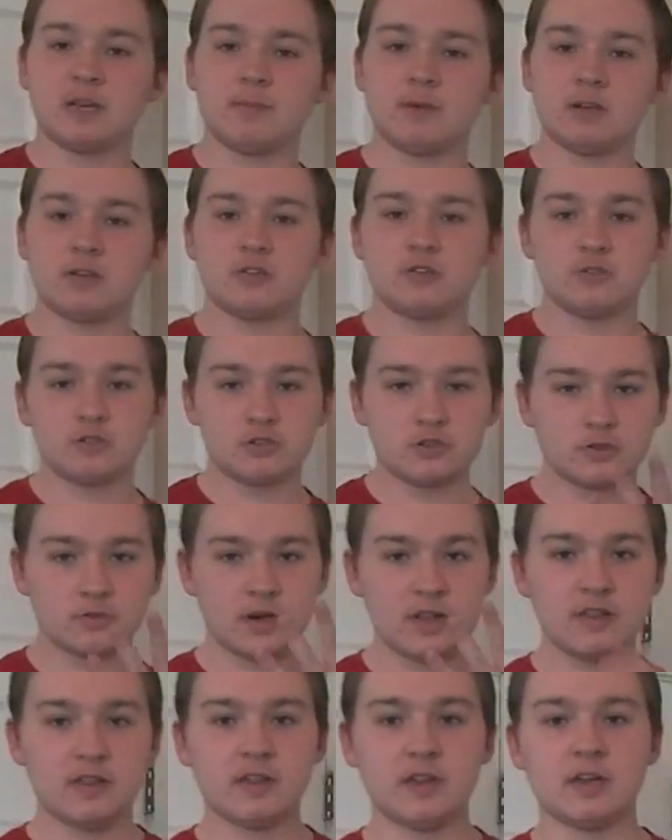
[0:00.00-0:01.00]
is I'm going to choose
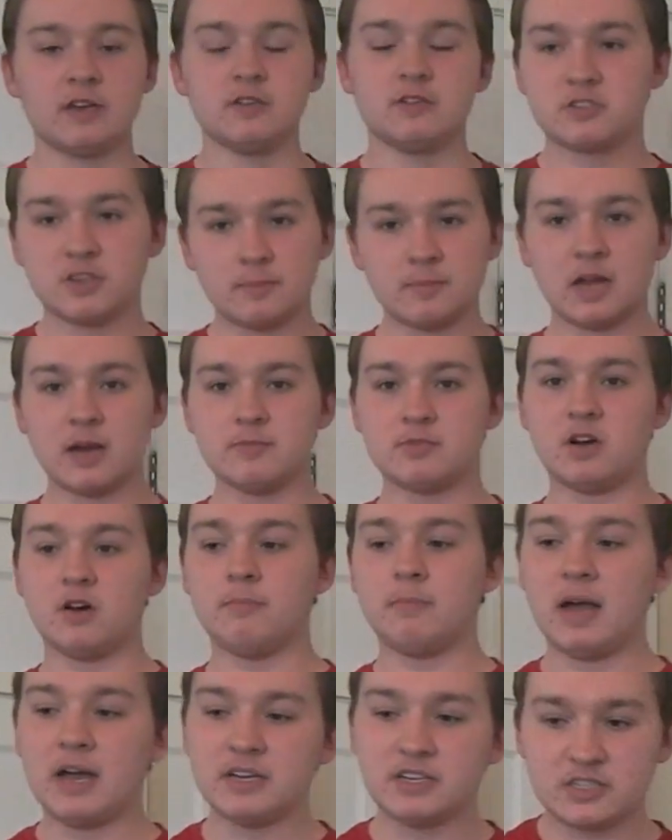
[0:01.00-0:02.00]
three things. Sometimes
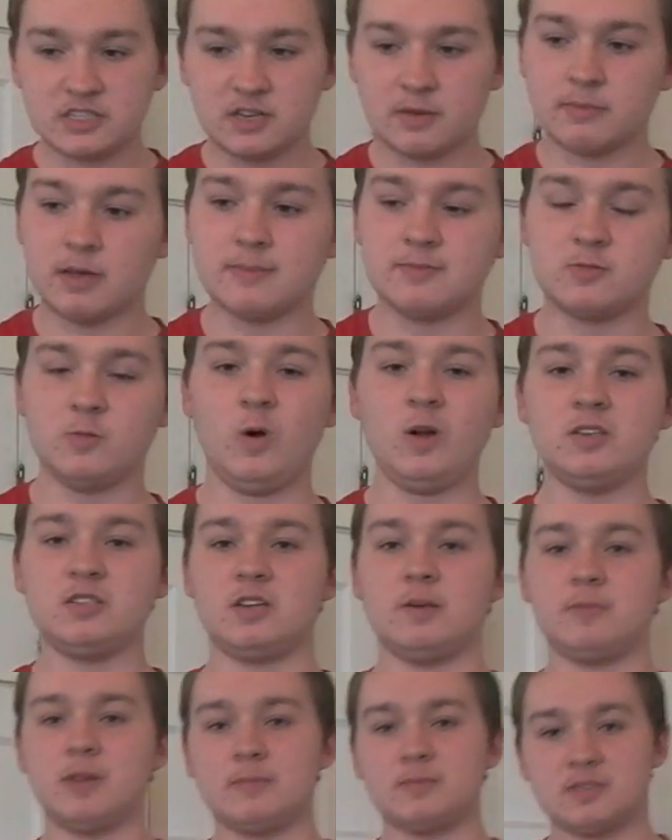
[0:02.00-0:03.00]
all magic, sometimes one,
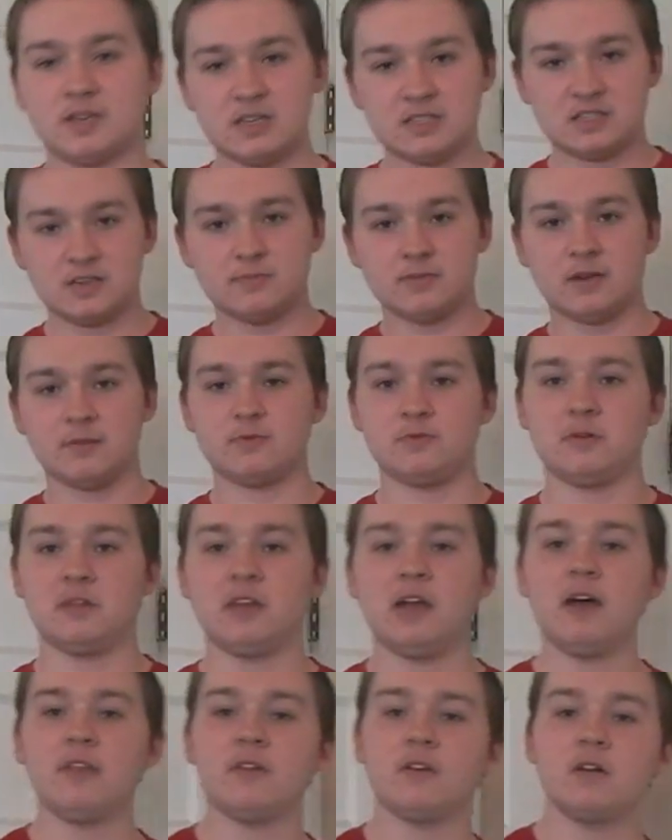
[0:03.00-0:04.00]
sometimes not, sometimes
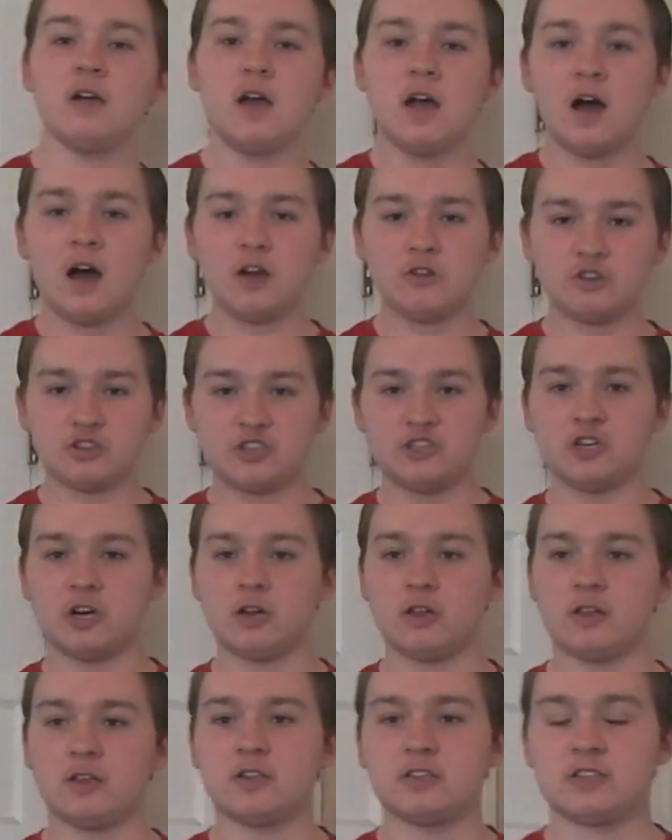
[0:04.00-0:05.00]
one the other. I'll just
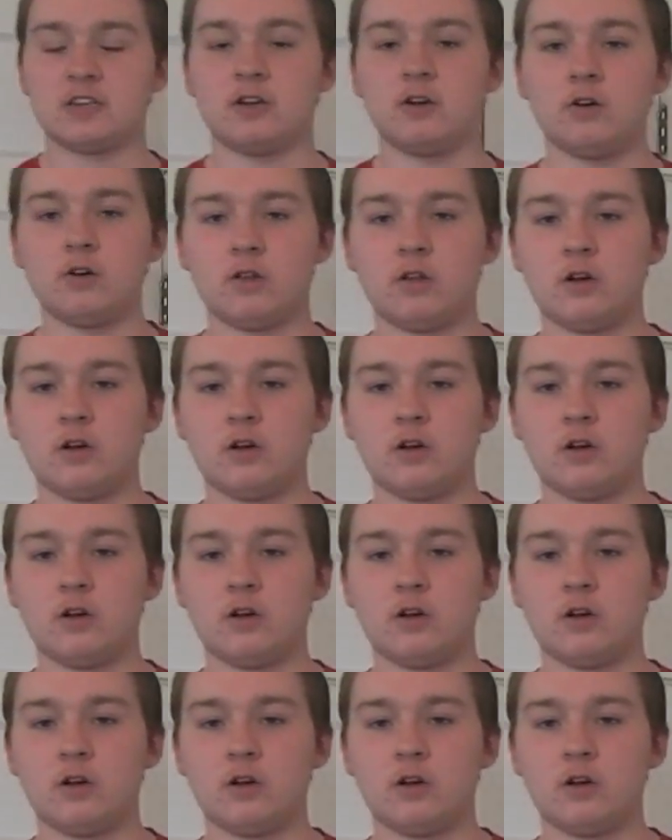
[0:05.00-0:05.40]
juggle it as I go